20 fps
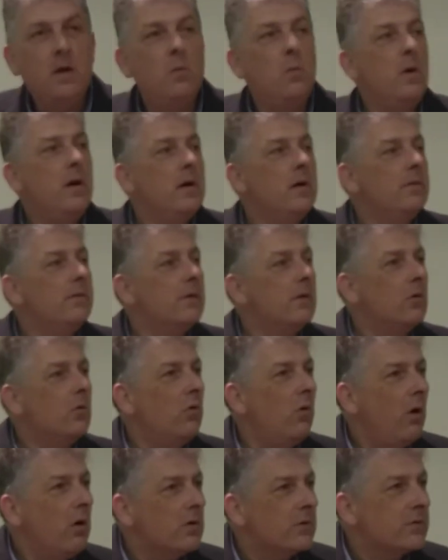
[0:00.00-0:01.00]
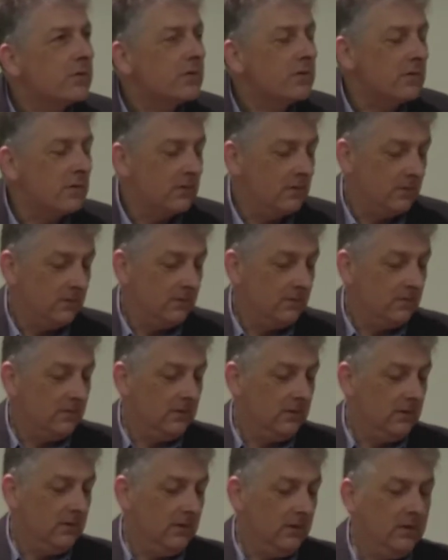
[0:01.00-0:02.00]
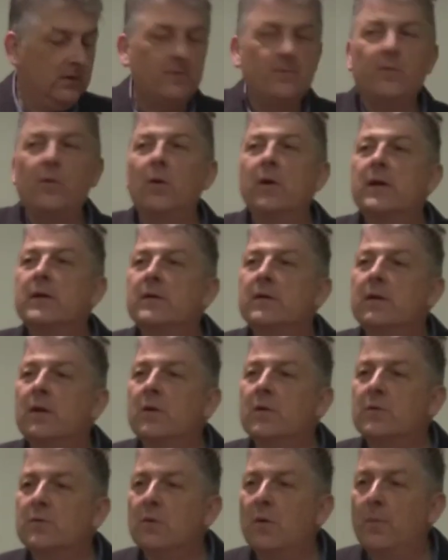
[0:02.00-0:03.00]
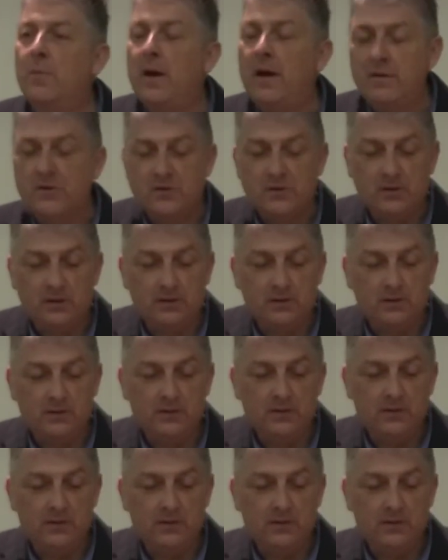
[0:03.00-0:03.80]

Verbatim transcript: The word of the cross is folly to those who are perishing,